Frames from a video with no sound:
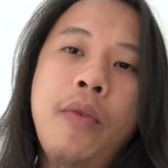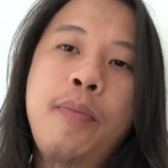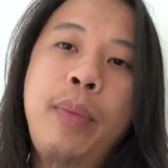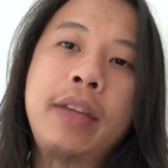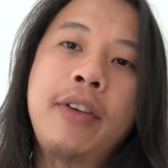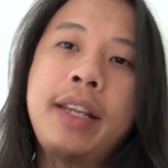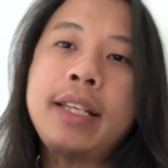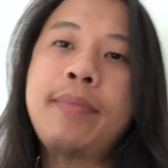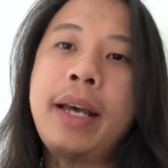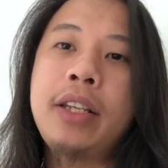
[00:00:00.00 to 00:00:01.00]
But for
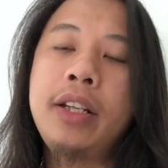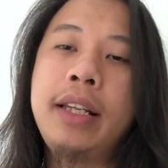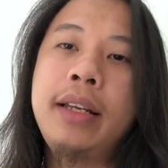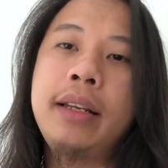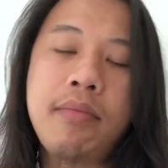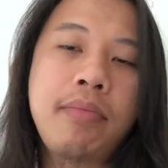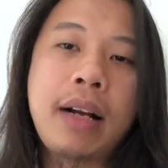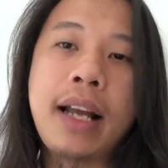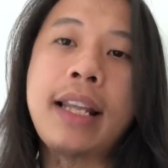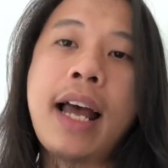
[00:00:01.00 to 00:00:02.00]
this method,
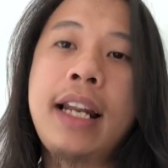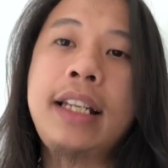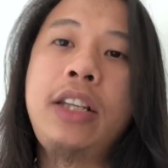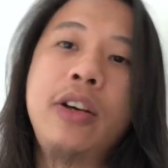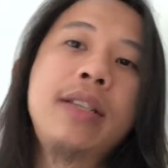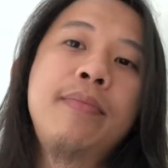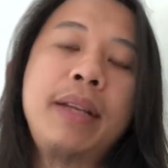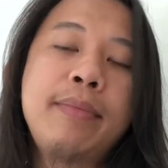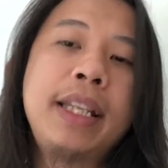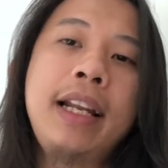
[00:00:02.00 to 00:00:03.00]
kagandahan lang dito is
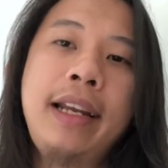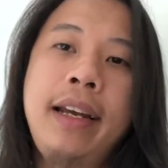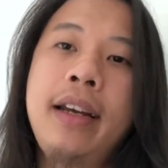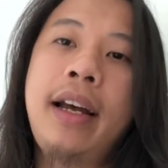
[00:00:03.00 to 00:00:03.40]
madali.